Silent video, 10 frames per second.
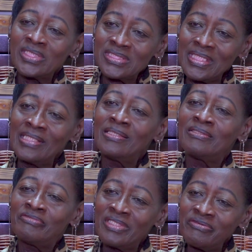style
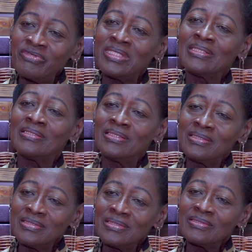of living,
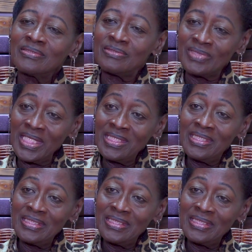right?